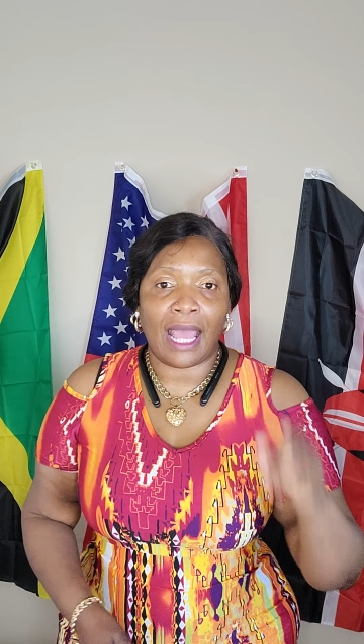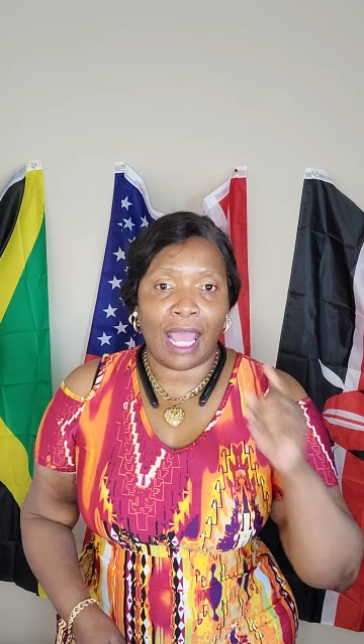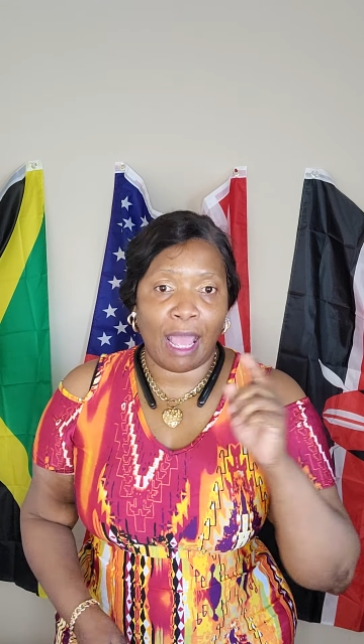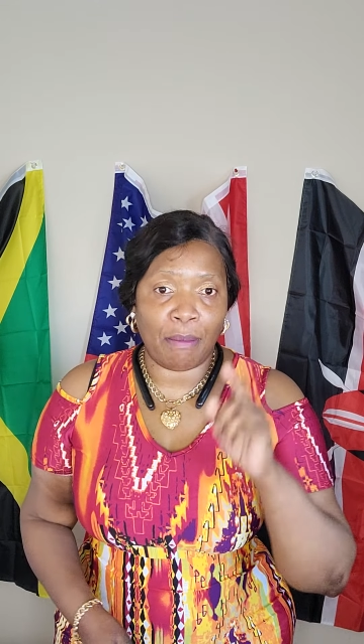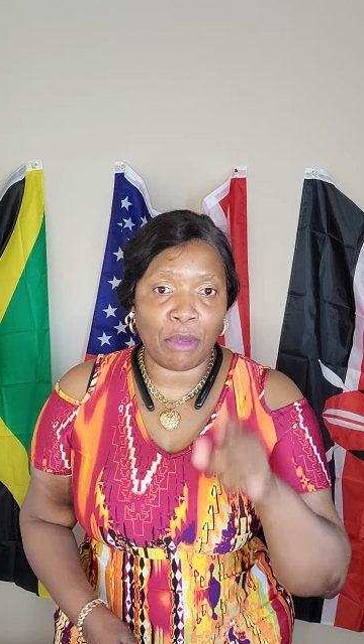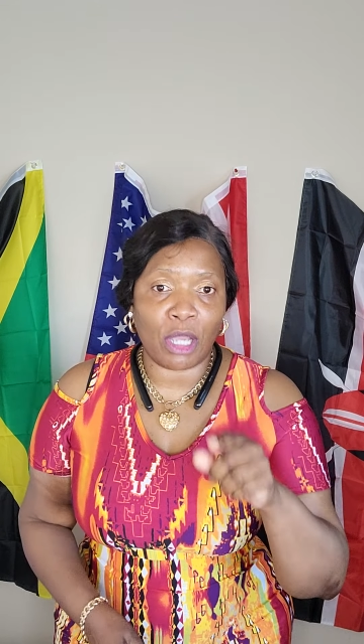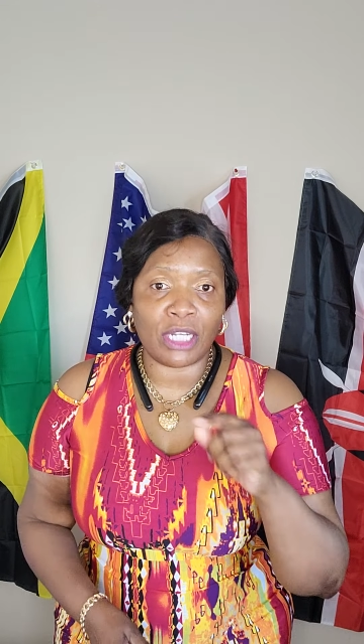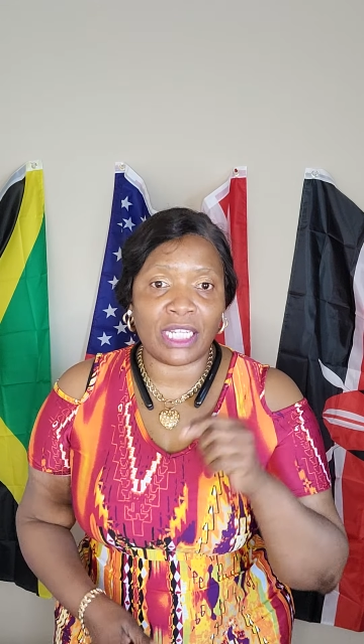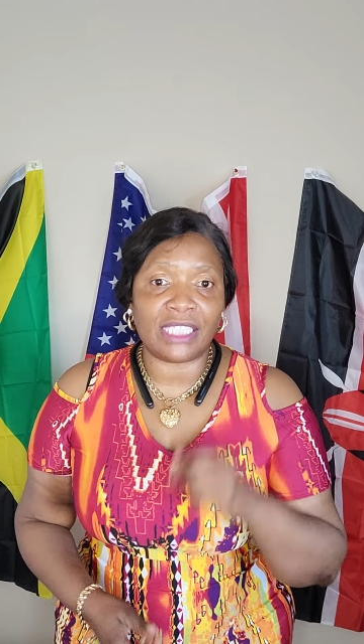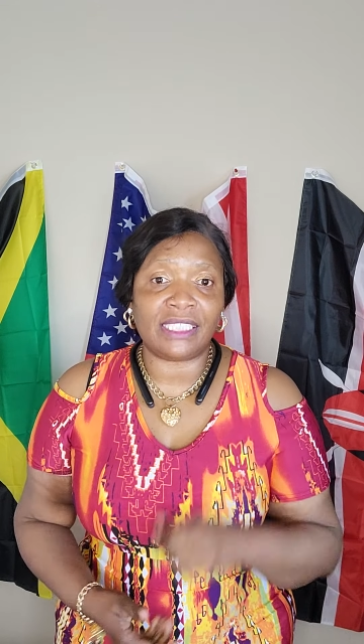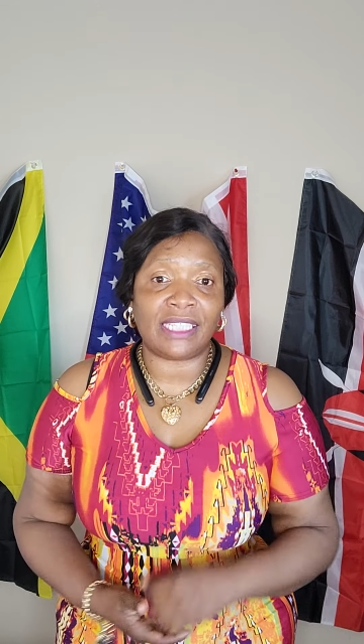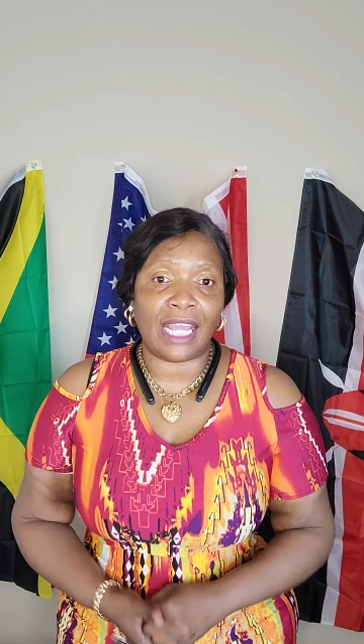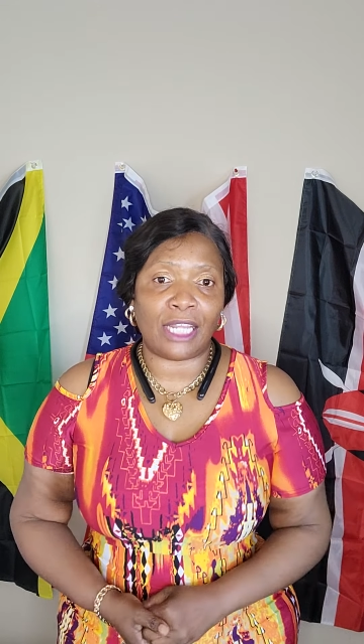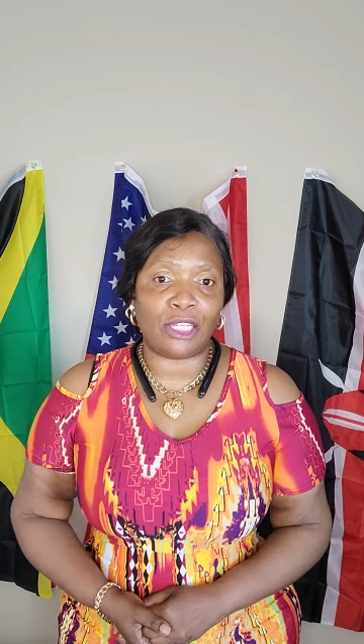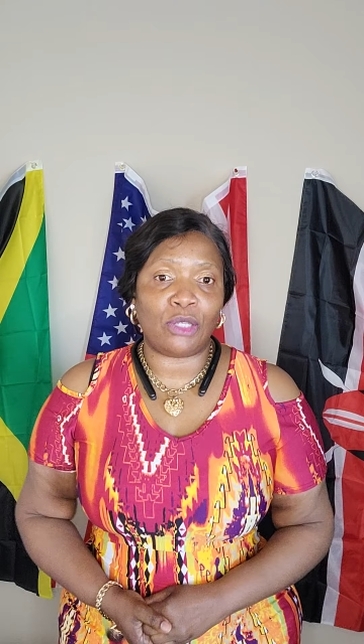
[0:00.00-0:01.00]
I'm going to
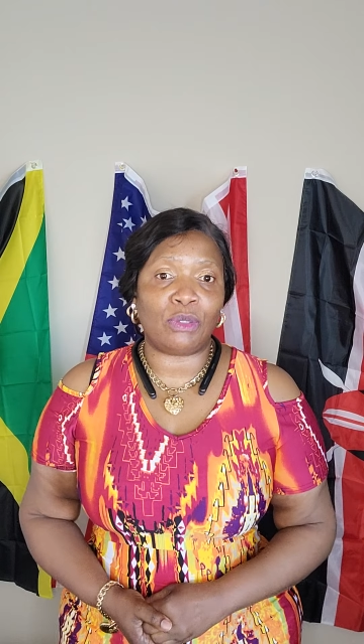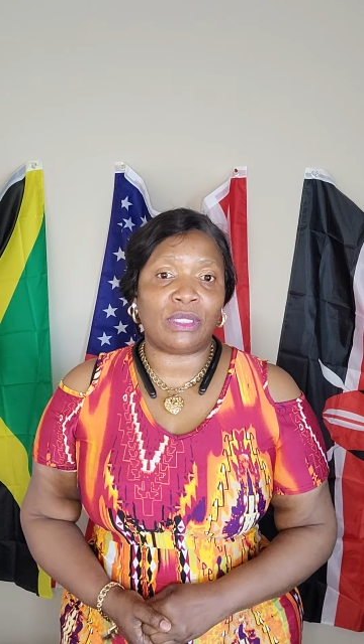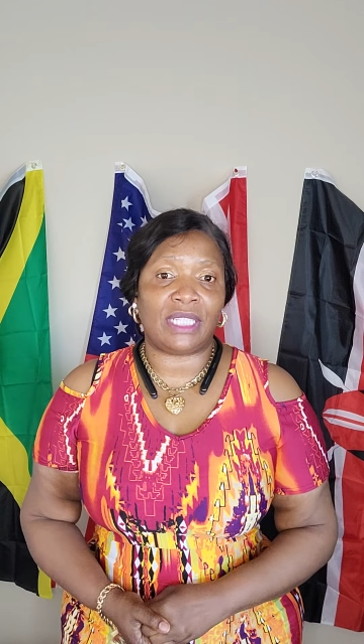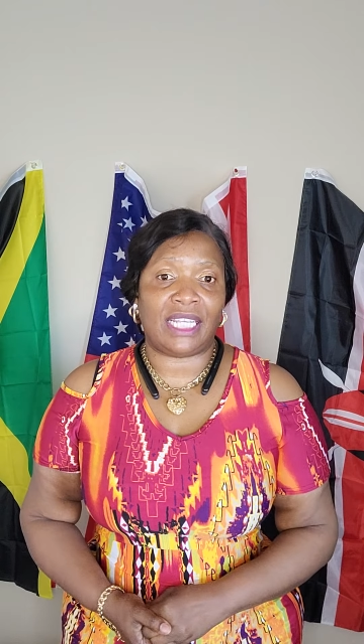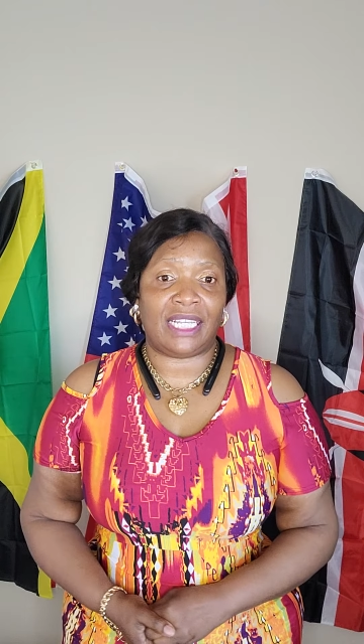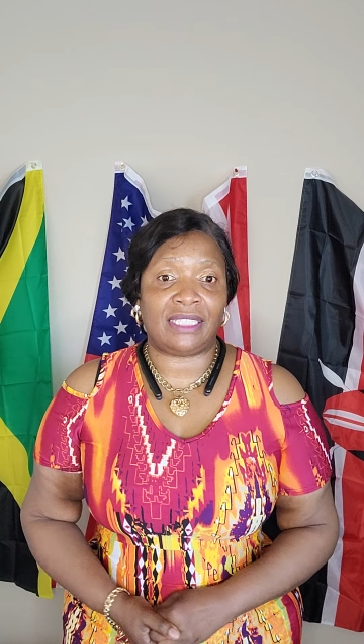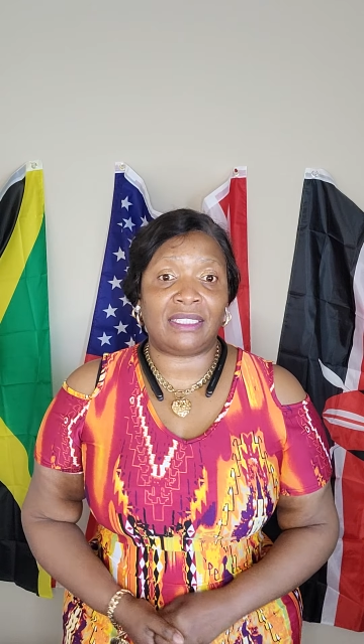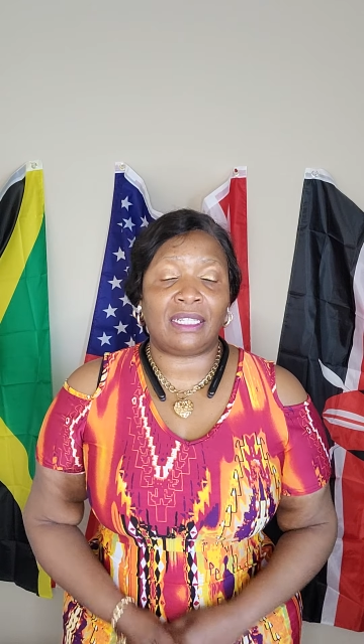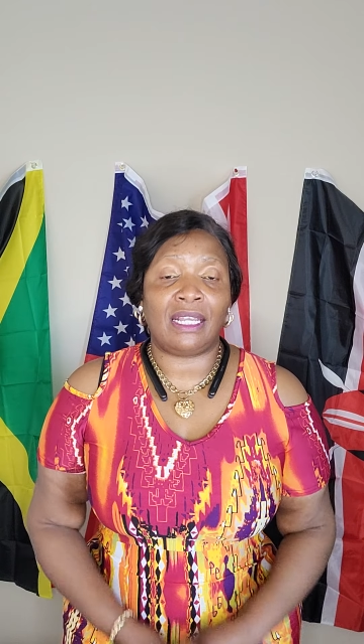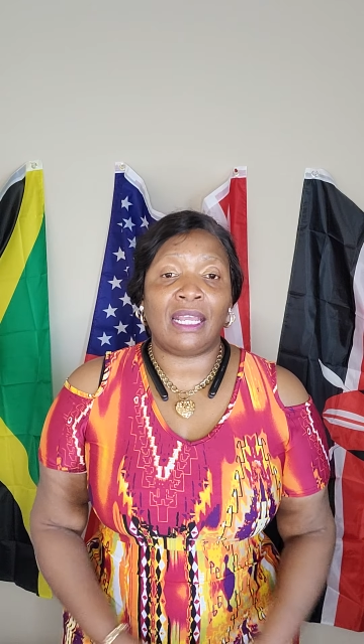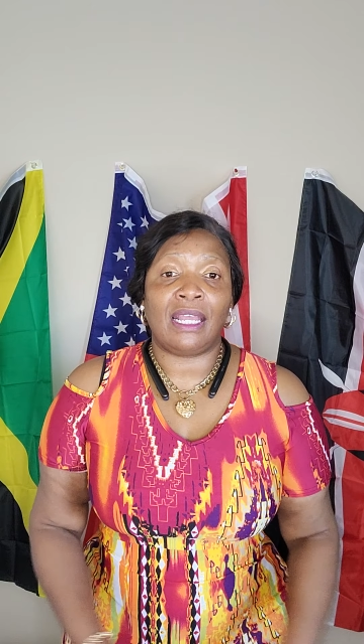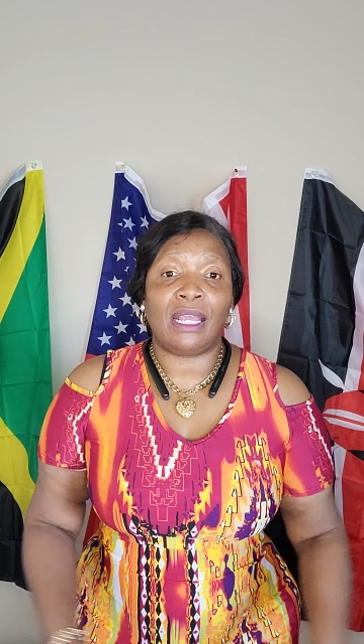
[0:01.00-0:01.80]
tell you this.